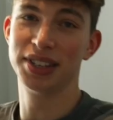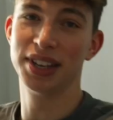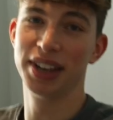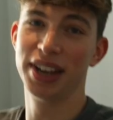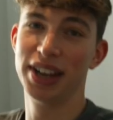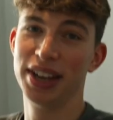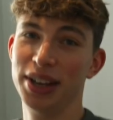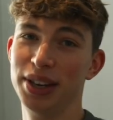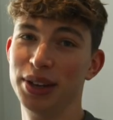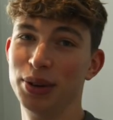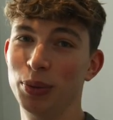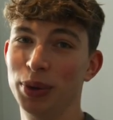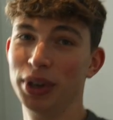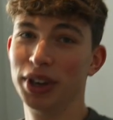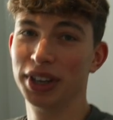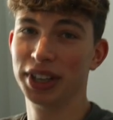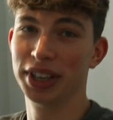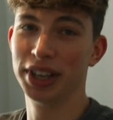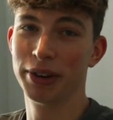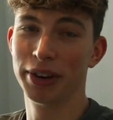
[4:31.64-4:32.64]
Today we
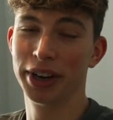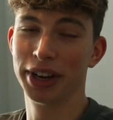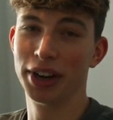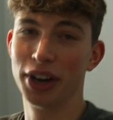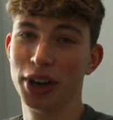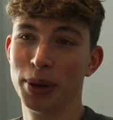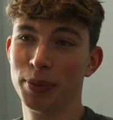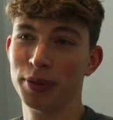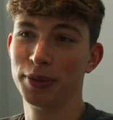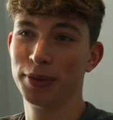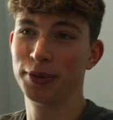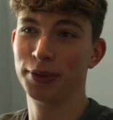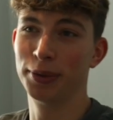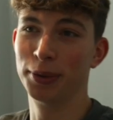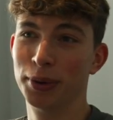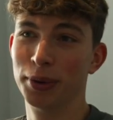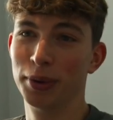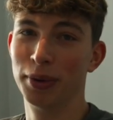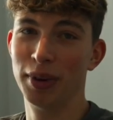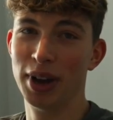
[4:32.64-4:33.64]
are gearing up
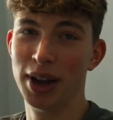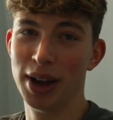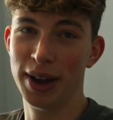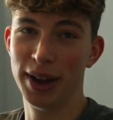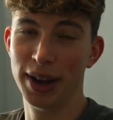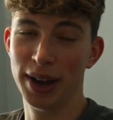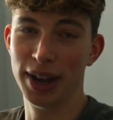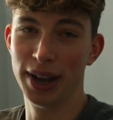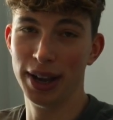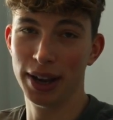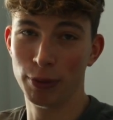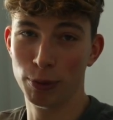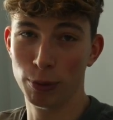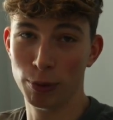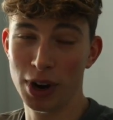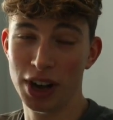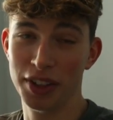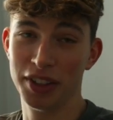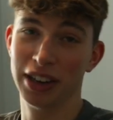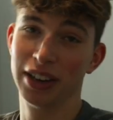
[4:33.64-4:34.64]
for a
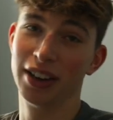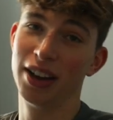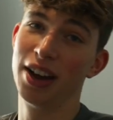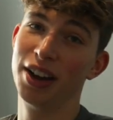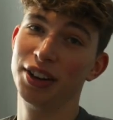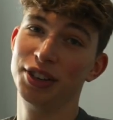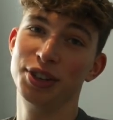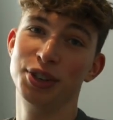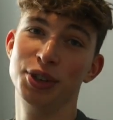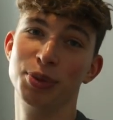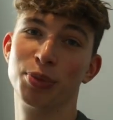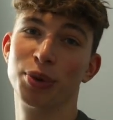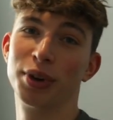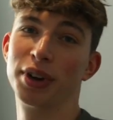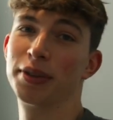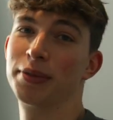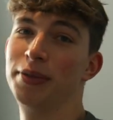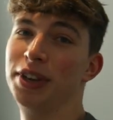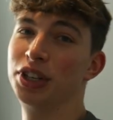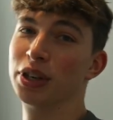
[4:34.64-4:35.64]
rather large new
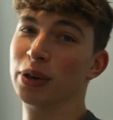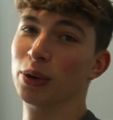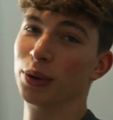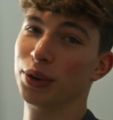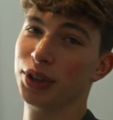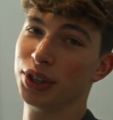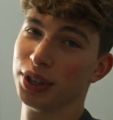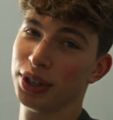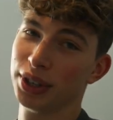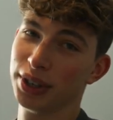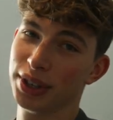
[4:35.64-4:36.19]
product feature launch.